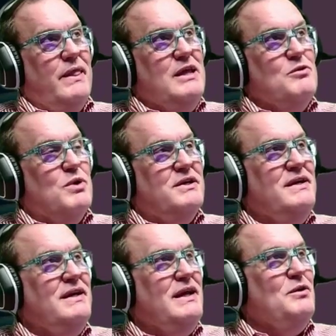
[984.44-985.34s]
He
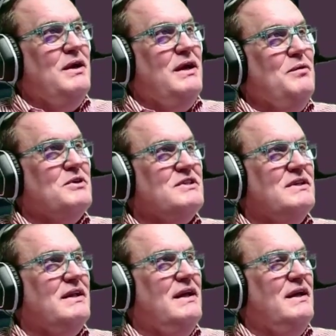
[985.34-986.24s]

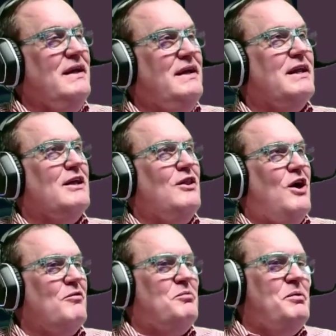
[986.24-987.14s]
wasn't getting
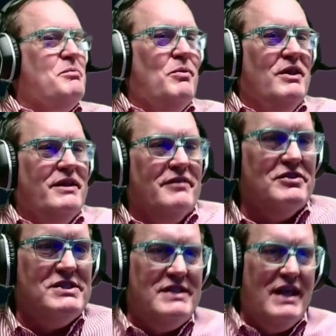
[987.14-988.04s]
along with people well enough
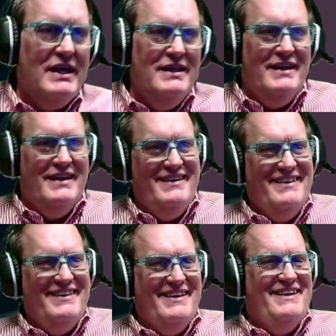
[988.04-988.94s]
to stay in the
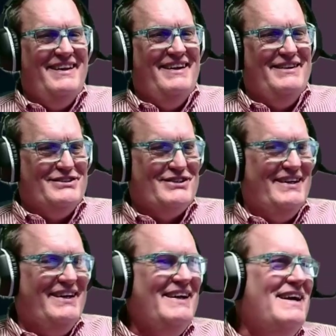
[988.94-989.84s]

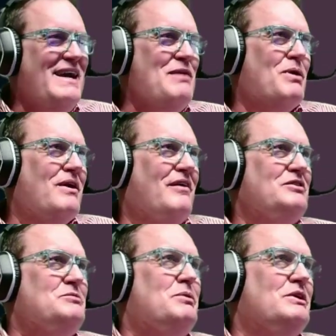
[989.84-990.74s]
industry. He burned all of
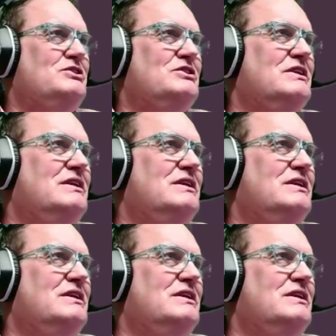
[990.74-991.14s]
his bridges,